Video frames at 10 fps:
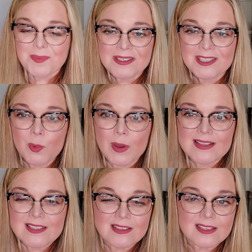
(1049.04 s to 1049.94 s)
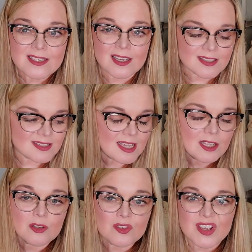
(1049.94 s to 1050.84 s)
typically wait till the dust
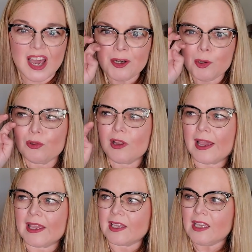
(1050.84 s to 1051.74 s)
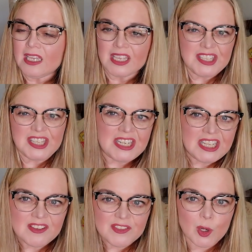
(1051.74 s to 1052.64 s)
settles. I don't like
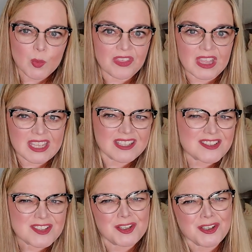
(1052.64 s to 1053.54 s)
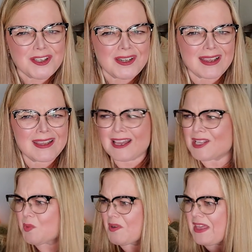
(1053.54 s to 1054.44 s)
getting in there where the getting's good, I
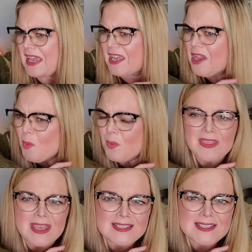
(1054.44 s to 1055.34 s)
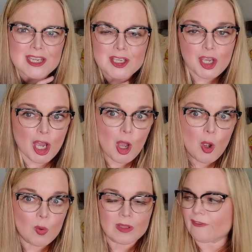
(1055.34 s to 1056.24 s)
guess, when they when they say
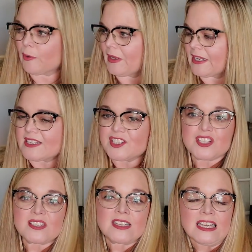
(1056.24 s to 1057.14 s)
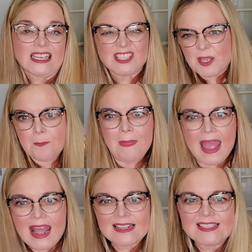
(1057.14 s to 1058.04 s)
go and everybody's just it's a
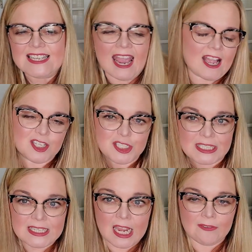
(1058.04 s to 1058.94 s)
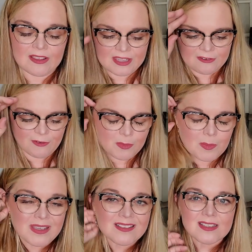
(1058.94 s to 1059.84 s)
mad dash to get everything from the
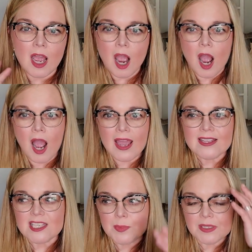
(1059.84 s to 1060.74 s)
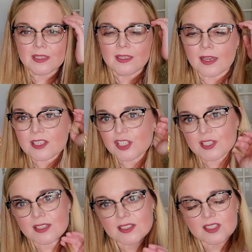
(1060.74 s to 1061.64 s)
bins. I typically like to
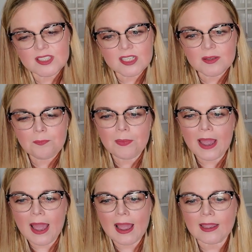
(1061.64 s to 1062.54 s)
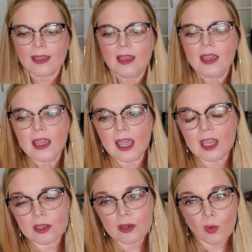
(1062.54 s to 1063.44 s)
just stick back
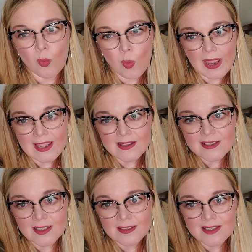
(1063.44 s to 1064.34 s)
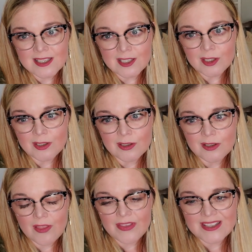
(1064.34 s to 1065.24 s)
and wait
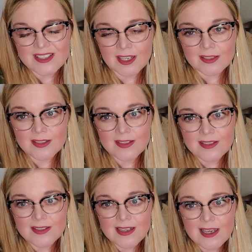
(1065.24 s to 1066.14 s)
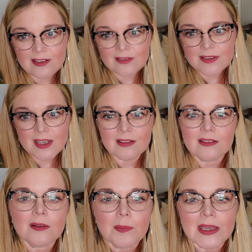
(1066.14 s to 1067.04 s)
until the dust settles a
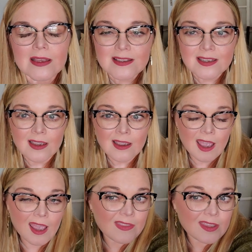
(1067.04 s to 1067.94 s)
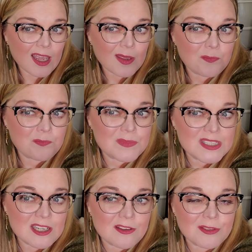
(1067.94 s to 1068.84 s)
little bit and then I
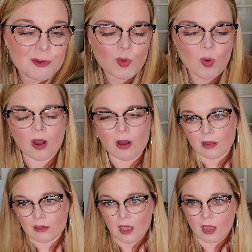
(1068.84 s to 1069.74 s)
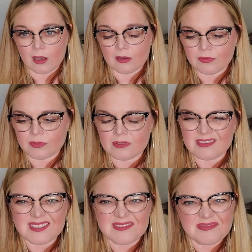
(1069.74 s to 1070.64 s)
dig through all of
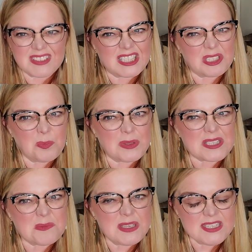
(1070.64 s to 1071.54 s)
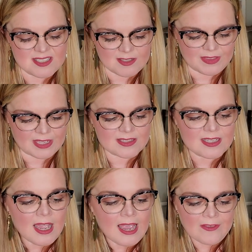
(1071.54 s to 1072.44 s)
the little bits and pieces of things.
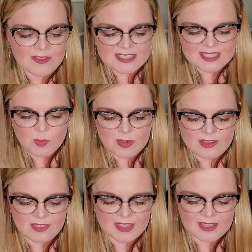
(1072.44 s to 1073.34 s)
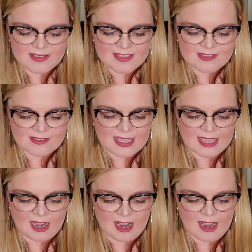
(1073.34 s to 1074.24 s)
And this is one of the things
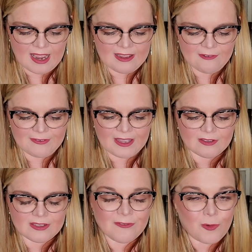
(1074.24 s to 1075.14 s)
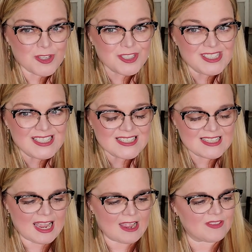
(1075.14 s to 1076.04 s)
that I found. Unfortunately, it
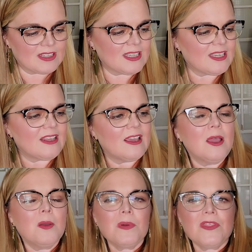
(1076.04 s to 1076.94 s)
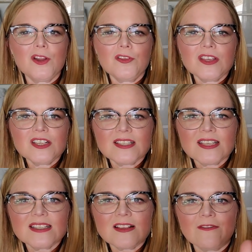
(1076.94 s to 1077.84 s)
doesn't have the lid, but there are this,
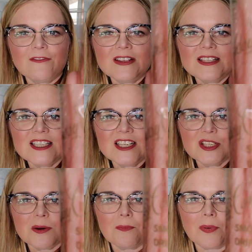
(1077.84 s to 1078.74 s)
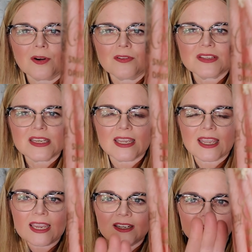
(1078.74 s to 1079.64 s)
these vintage birthday
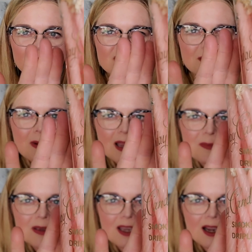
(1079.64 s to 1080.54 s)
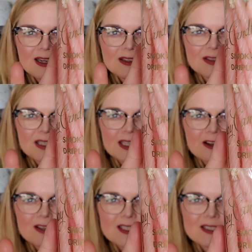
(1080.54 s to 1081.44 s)
candles. It might be kind of
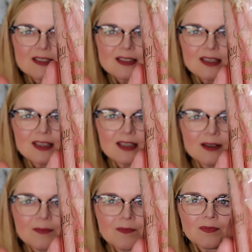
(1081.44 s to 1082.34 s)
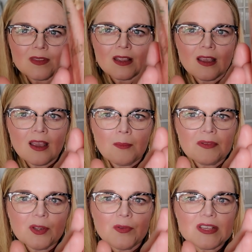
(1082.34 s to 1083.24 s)
glary to see.
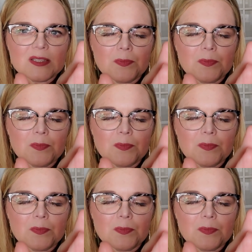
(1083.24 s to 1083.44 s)
But they're these